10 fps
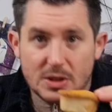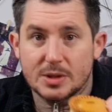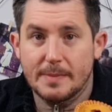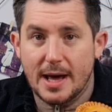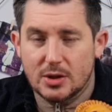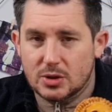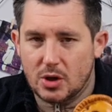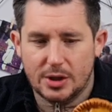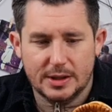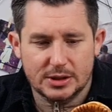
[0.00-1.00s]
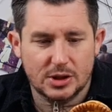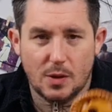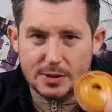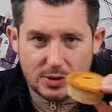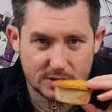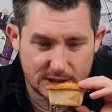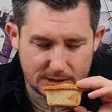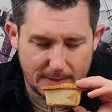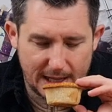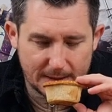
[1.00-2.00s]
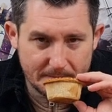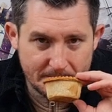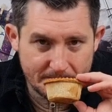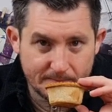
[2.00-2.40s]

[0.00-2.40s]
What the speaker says: Smells good. It's always good to smell.